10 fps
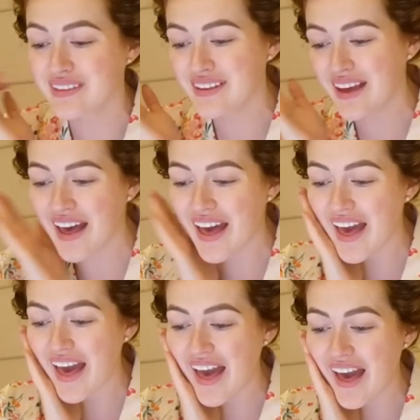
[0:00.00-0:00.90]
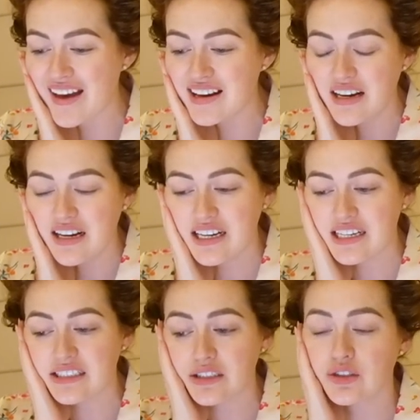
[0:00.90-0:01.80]
Yeah.
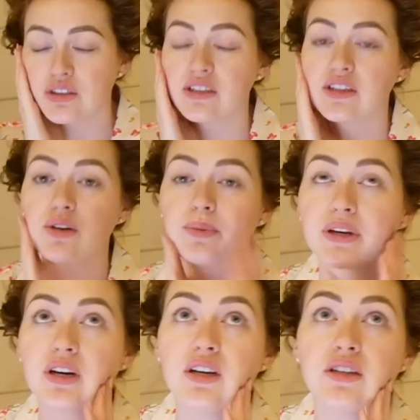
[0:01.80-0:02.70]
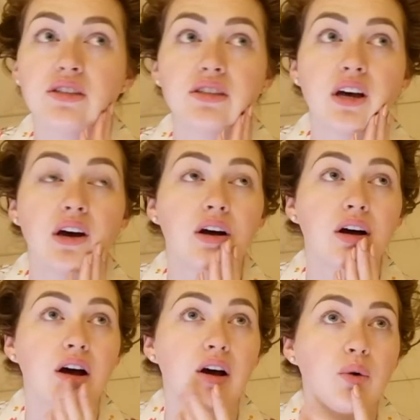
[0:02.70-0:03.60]
It is annoying though because
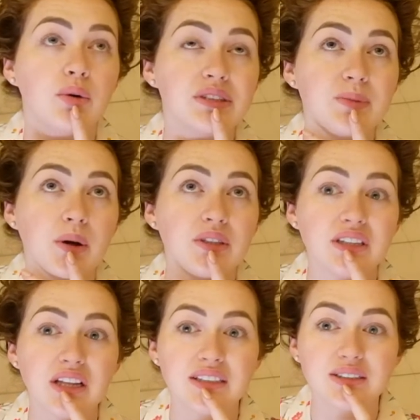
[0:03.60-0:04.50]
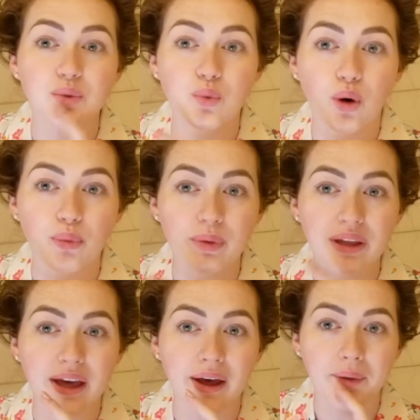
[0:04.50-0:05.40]
we were supposed to land at 1
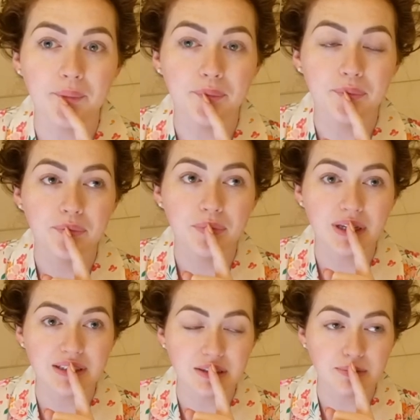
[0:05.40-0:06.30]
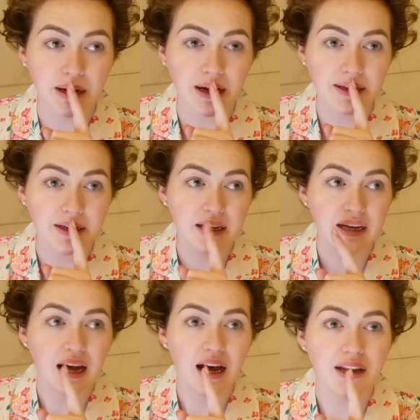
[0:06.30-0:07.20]
p.m. into Dubai
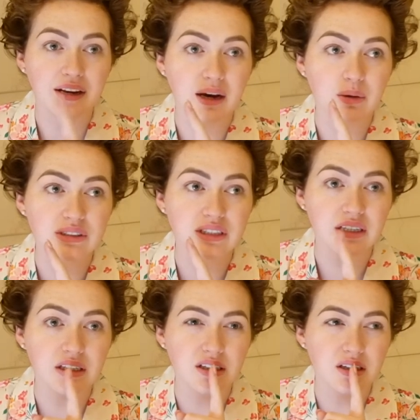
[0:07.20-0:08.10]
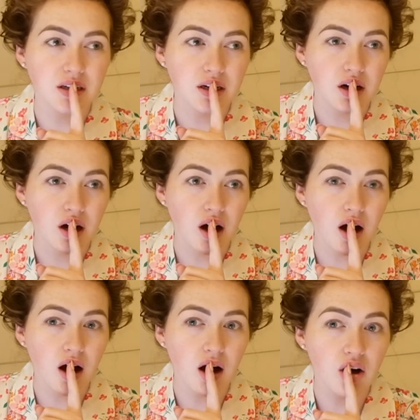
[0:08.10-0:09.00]
and now it's like
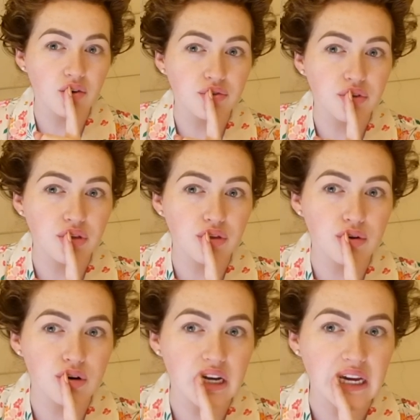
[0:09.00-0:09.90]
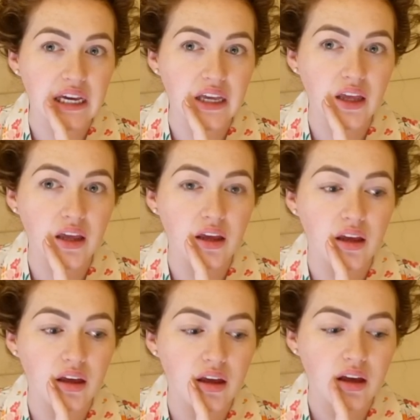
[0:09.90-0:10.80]
3:30.
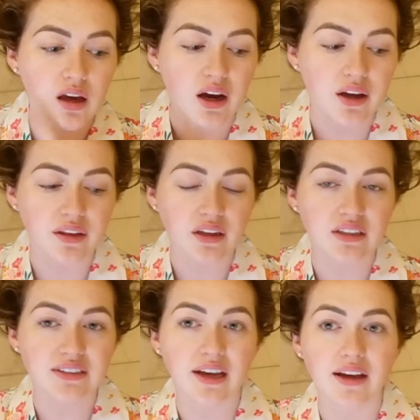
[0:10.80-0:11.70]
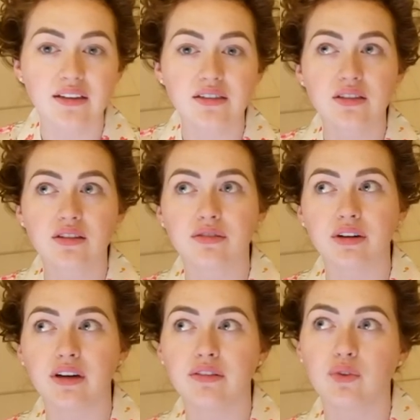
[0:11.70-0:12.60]
I think it says
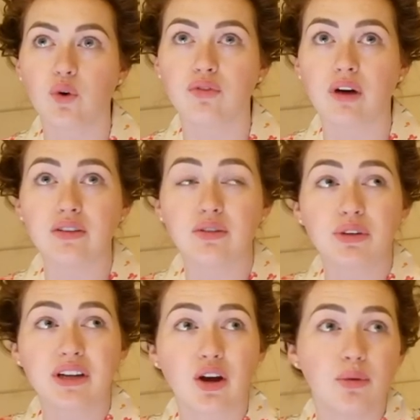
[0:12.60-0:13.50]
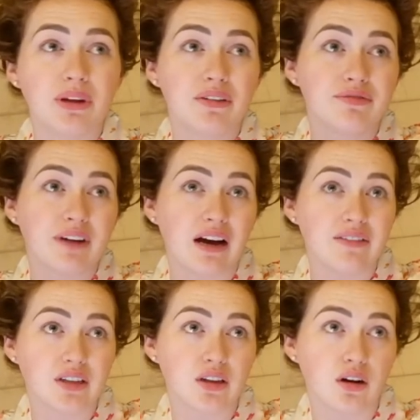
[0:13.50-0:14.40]
3, 4, 5. So I'm gonna get home at like 5
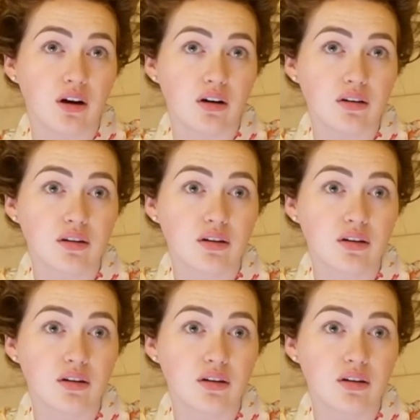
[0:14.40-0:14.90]
o'clock.